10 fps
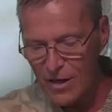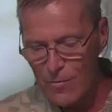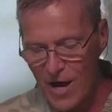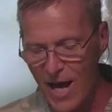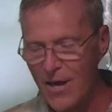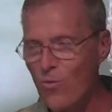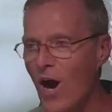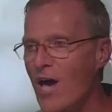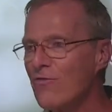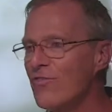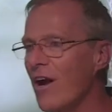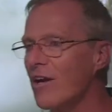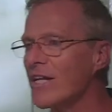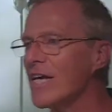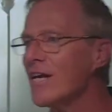My wife,
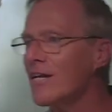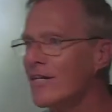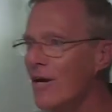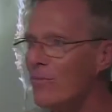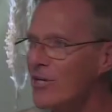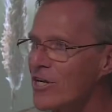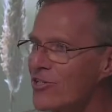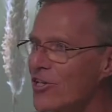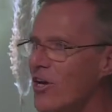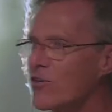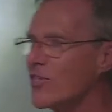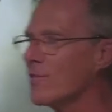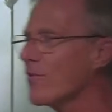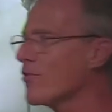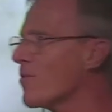Darlene, a couple years ago, some
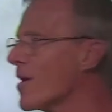of you may